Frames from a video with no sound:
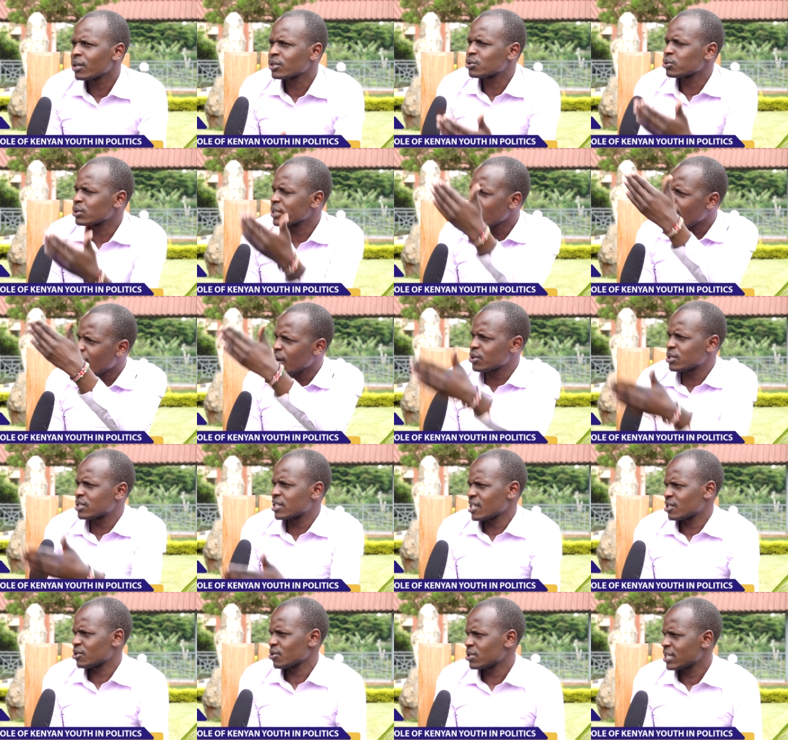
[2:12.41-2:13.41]
to the
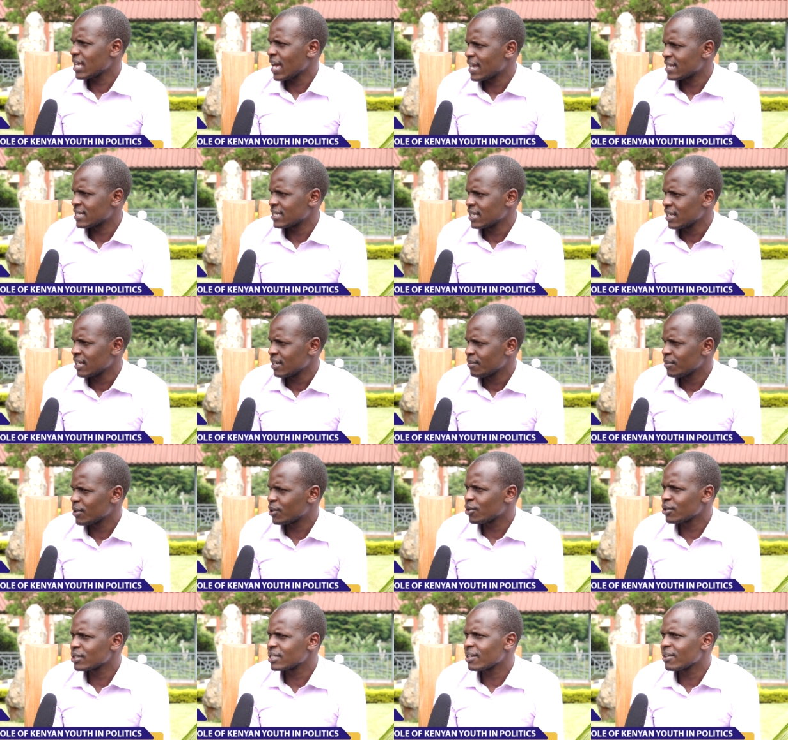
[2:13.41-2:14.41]
outside society
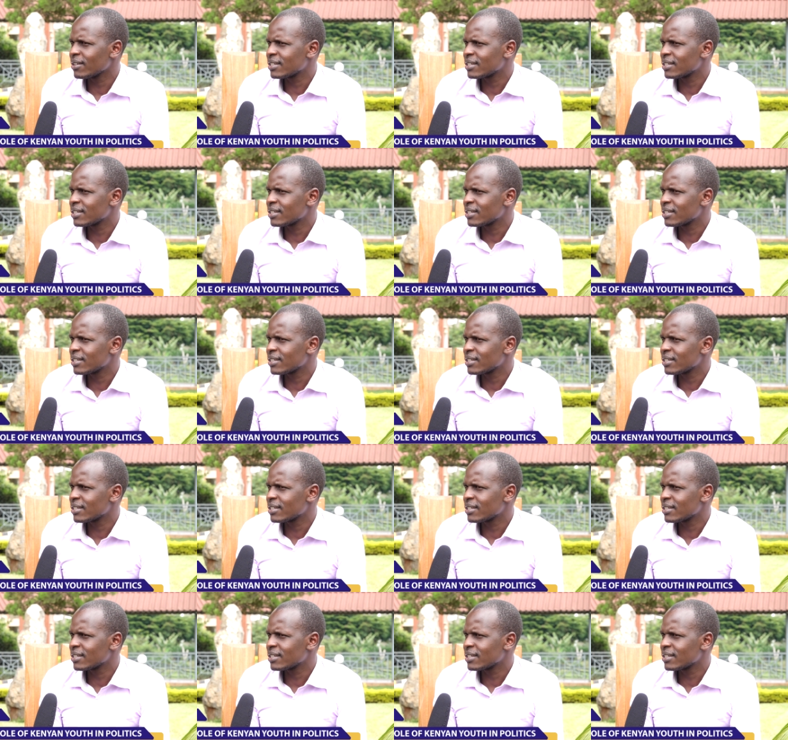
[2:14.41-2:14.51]
because they